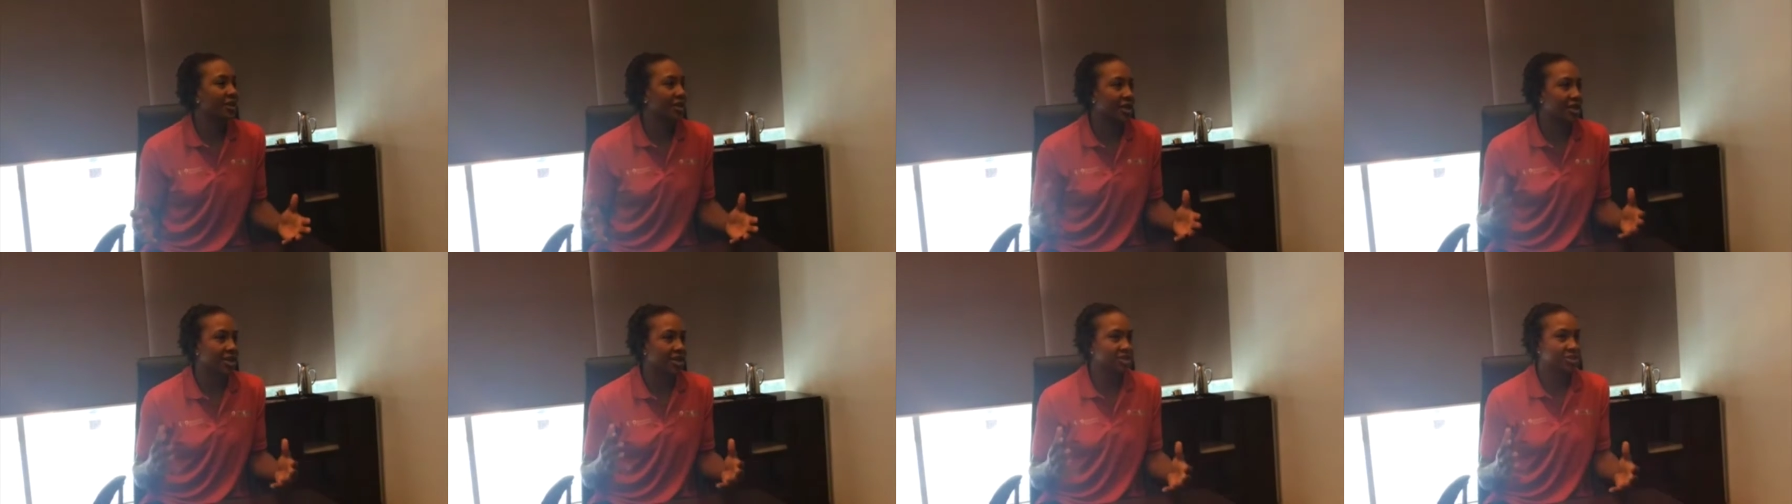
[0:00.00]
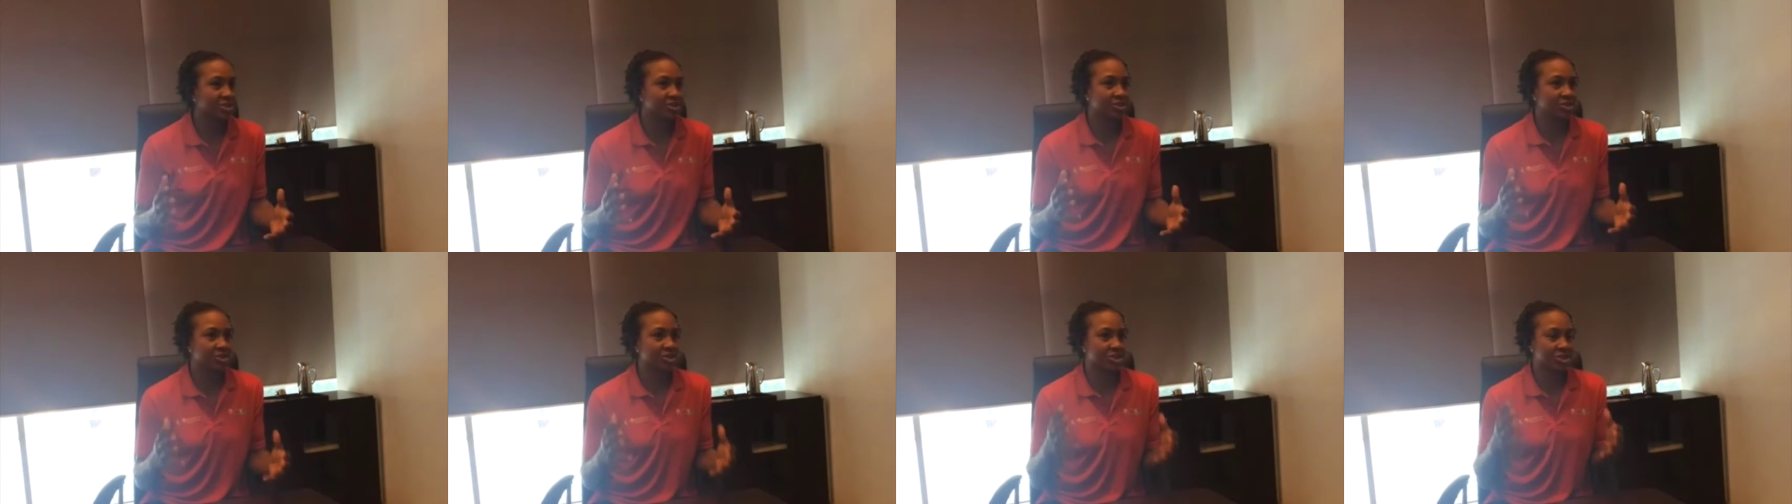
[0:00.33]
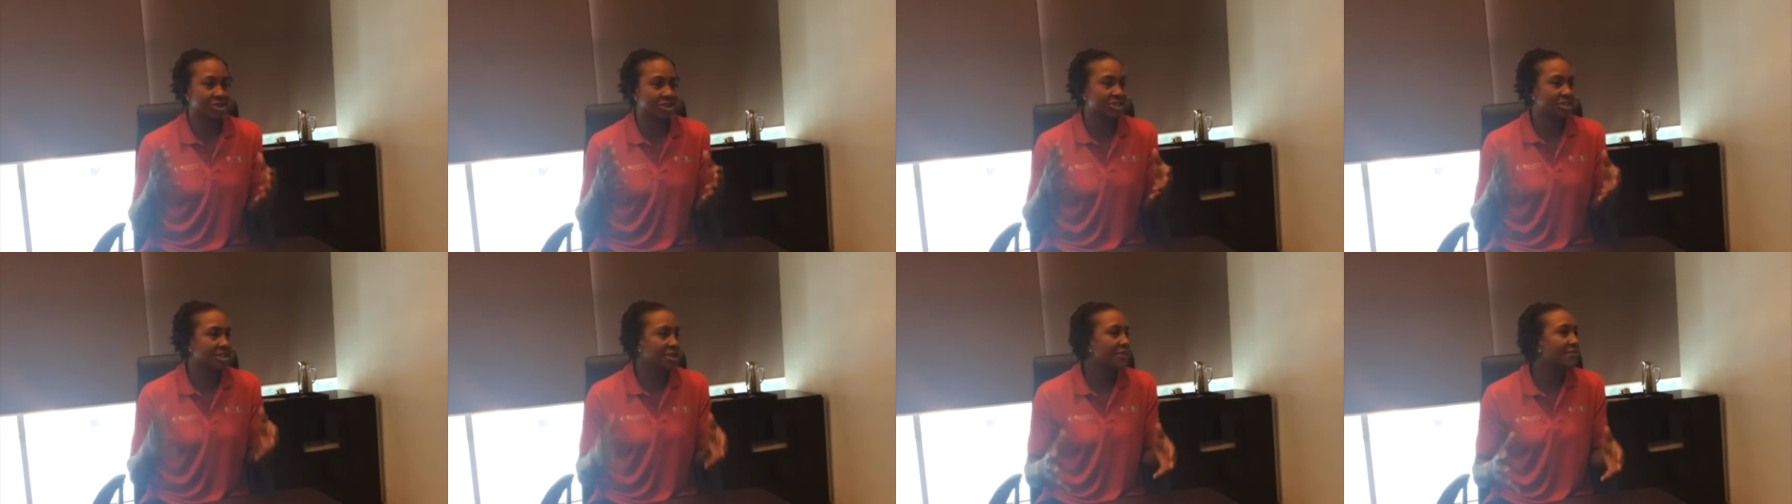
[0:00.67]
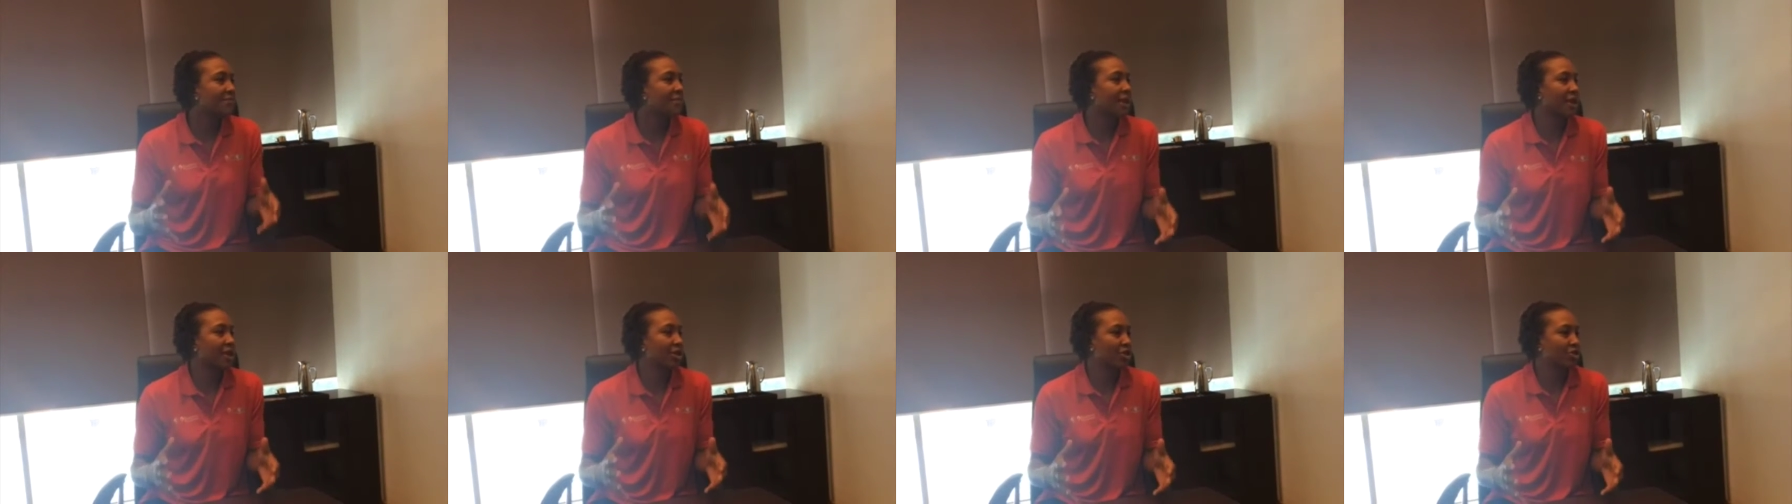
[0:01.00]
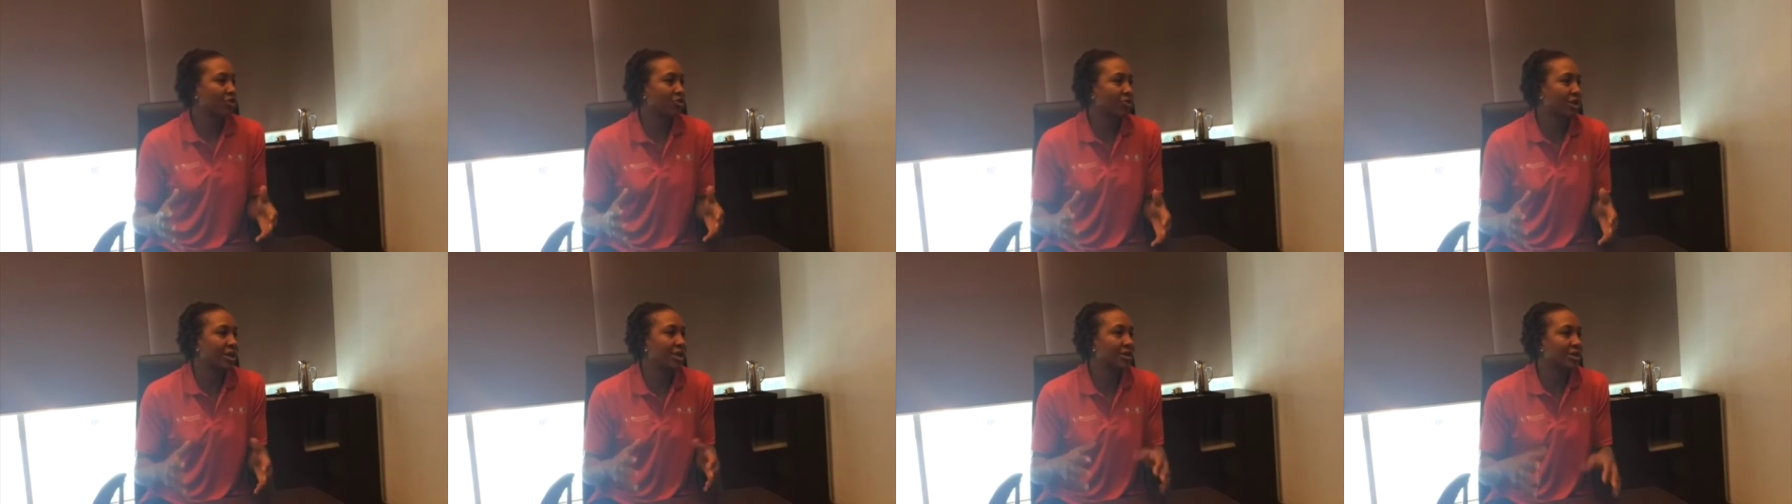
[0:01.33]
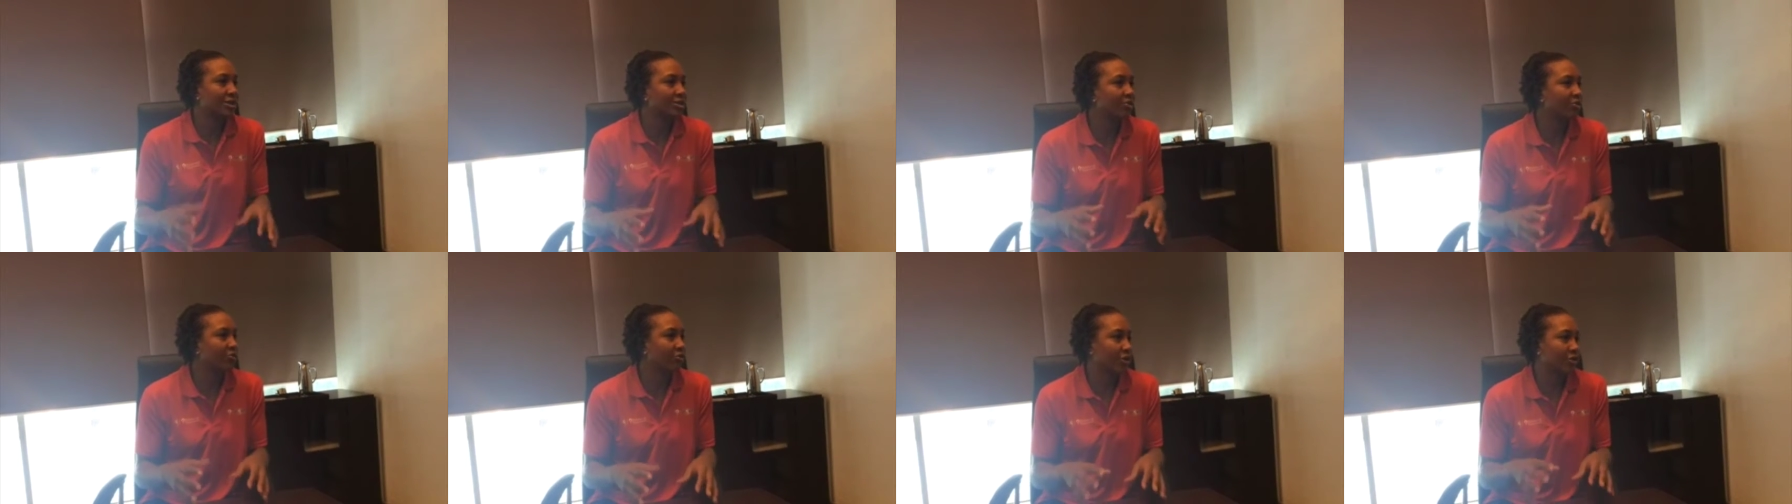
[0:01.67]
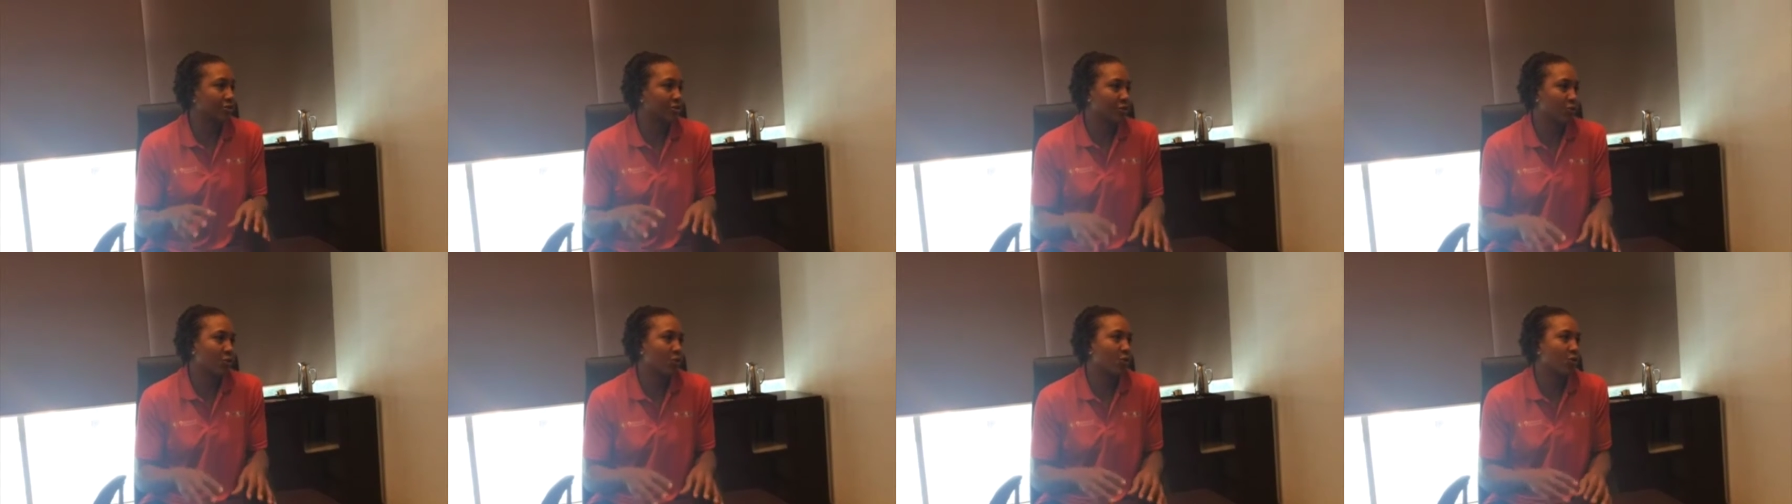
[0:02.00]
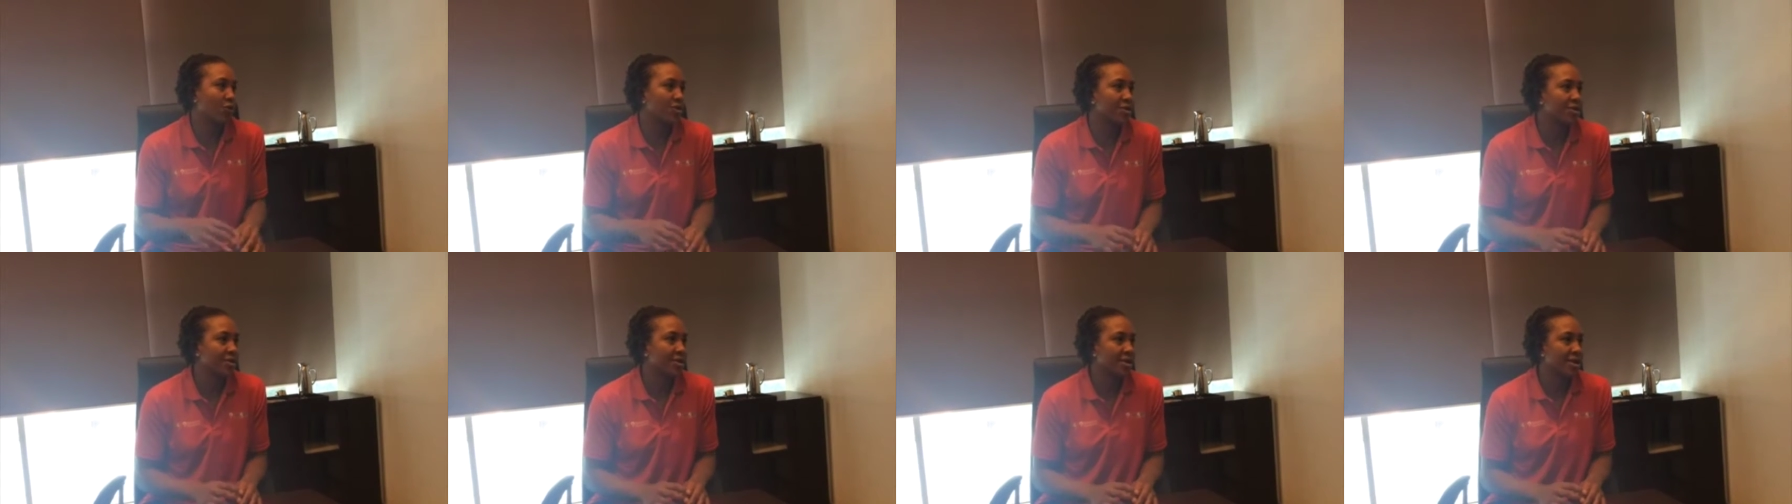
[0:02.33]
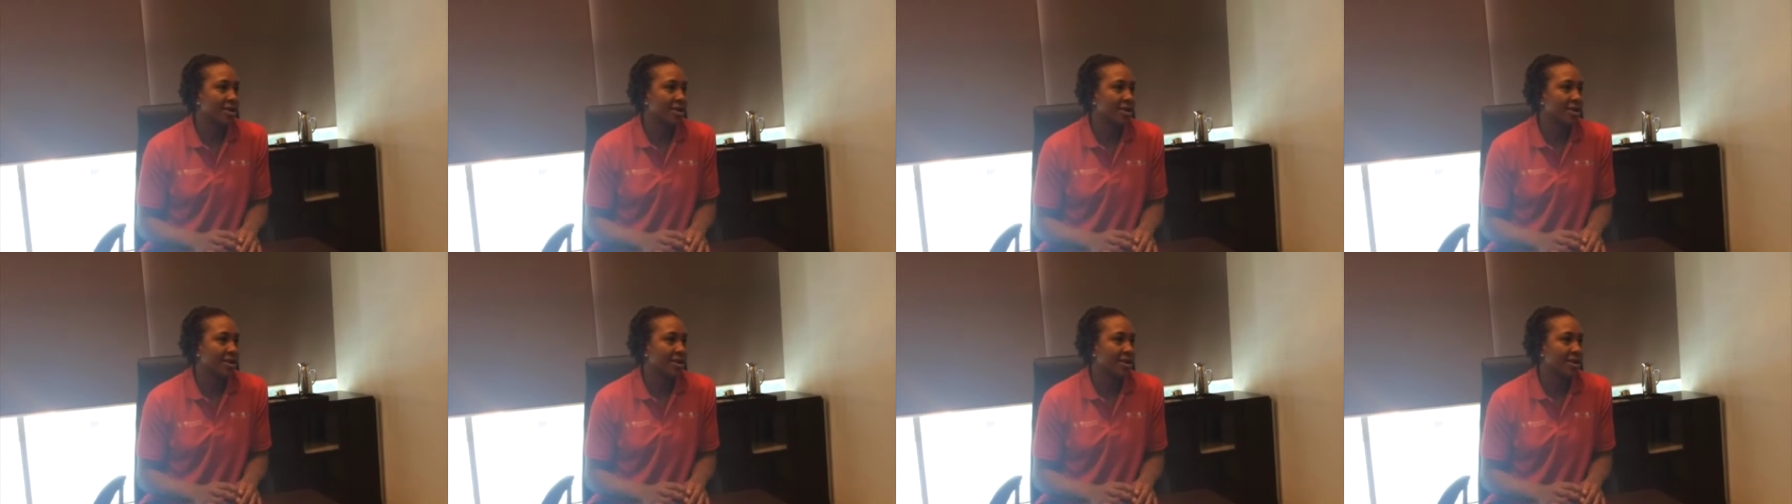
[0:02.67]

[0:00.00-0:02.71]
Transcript: and he just seemed like a great leader on the court.